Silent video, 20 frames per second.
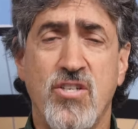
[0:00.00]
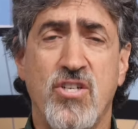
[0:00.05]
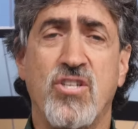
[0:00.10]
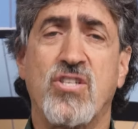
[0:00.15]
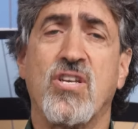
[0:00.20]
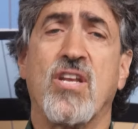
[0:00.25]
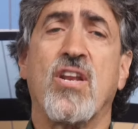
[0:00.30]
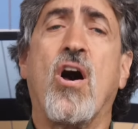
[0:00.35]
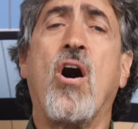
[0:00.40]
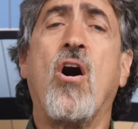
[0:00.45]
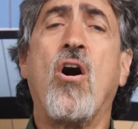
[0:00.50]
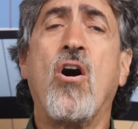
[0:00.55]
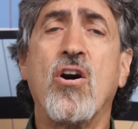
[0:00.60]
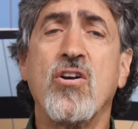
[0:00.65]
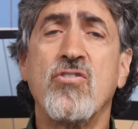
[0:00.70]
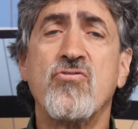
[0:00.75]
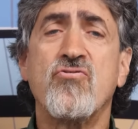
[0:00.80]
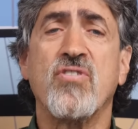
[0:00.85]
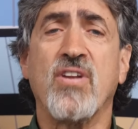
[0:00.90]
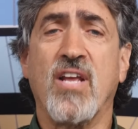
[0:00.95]
she sent
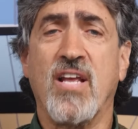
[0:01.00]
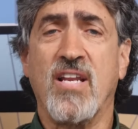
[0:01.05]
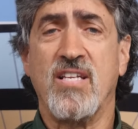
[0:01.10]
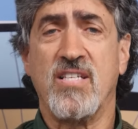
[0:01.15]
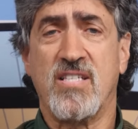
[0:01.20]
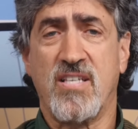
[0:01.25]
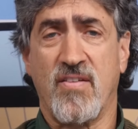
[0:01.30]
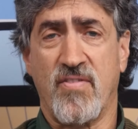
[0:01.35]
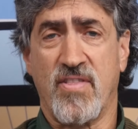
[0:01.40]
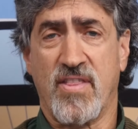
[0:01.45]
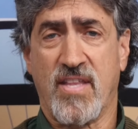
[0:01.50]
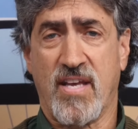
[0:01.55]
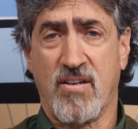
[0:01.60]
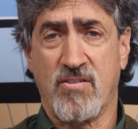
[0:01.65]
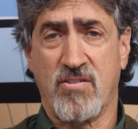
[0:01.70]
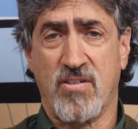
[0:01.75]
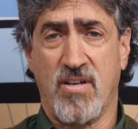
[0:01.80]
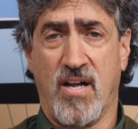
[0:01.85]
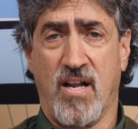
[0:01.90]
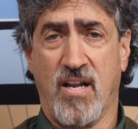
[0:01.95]

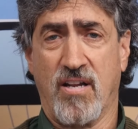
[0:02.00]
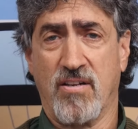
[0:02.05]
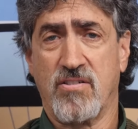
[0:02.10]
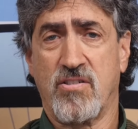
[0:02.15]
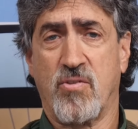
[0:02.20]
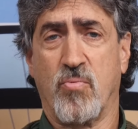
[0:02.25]
$187,000